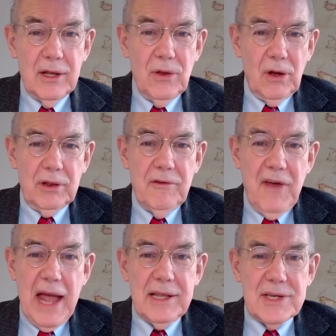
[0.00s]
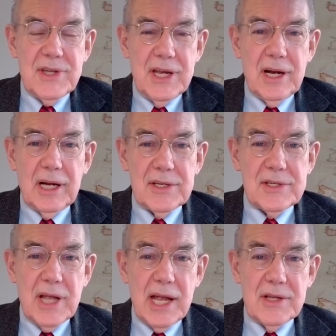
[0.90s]
Look, the fact is the United
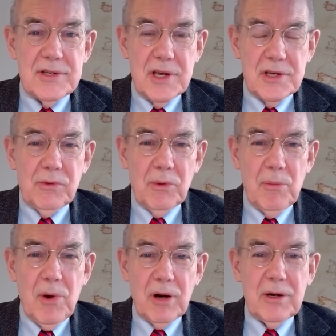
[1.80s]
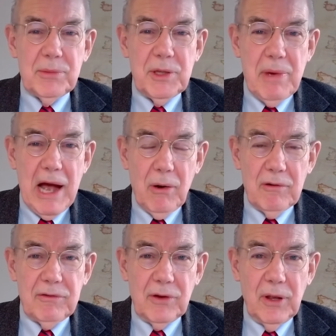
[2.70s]
States is remarkably
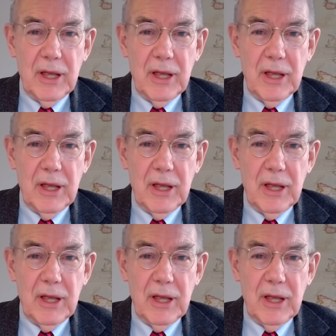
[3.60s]
powerful.